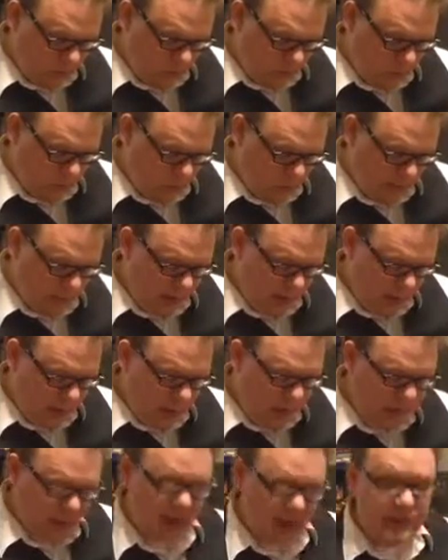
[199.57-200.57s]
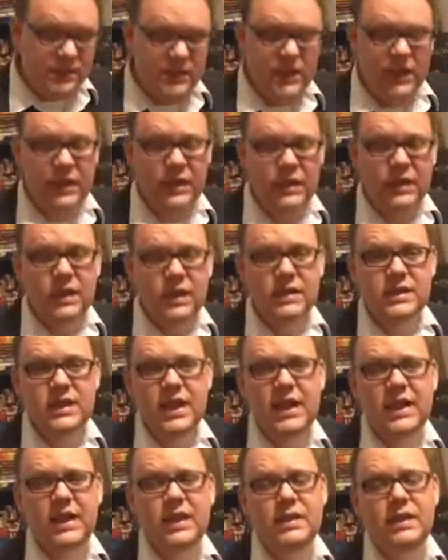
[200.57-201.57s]
One of the other things that
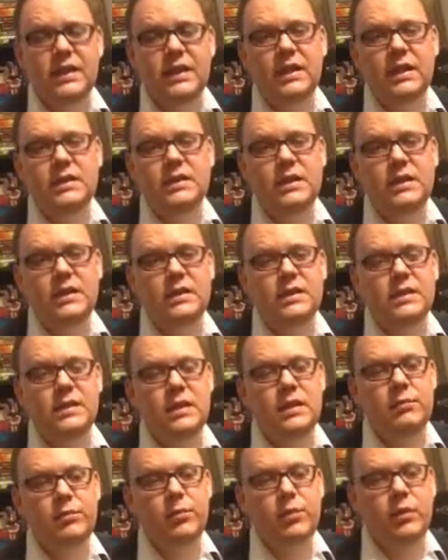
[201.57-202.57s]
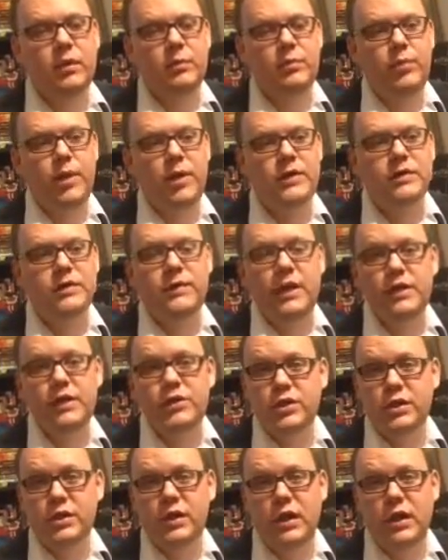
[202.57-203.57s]
tannin does is the
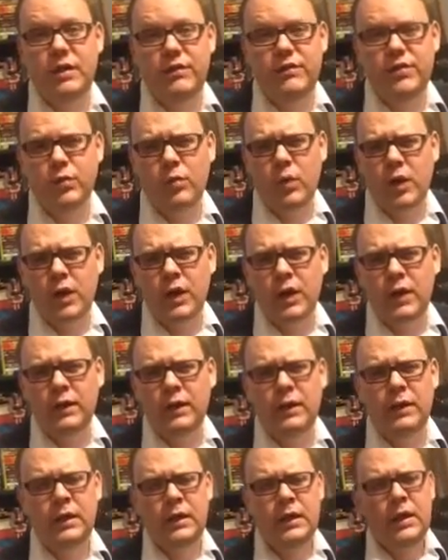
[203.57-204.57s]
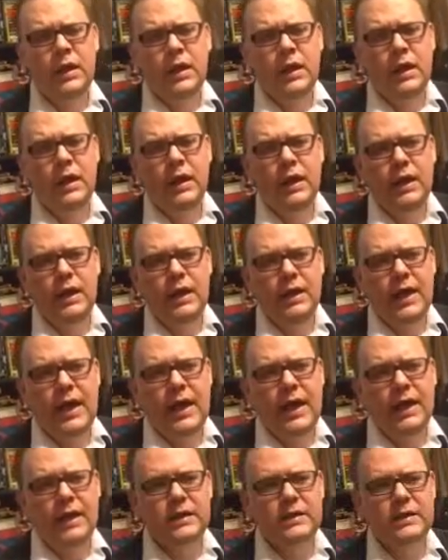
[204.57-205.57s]
preservation of the wine. It
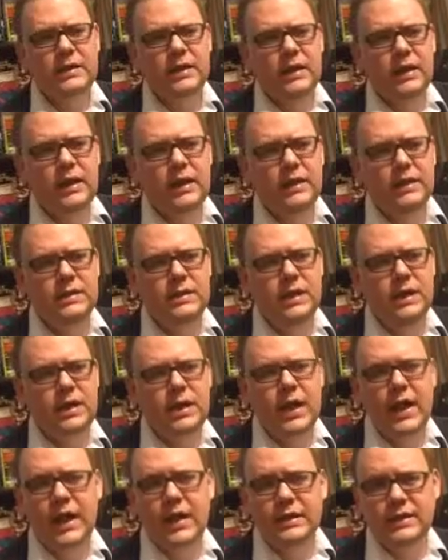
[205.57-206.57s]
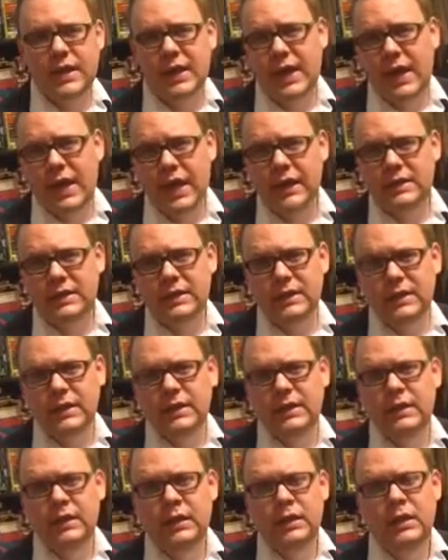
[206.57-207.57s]
acts as an
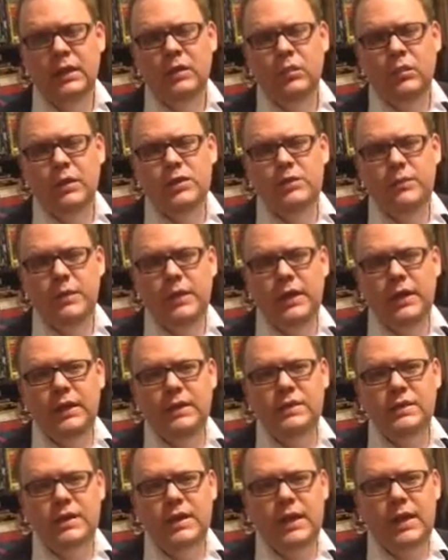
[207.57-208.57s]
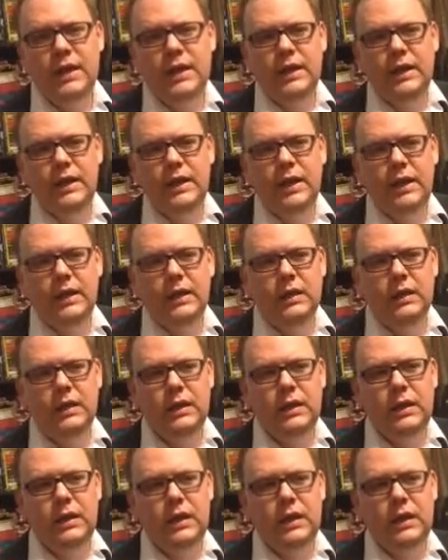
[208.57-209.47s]
antioxidant, which means that it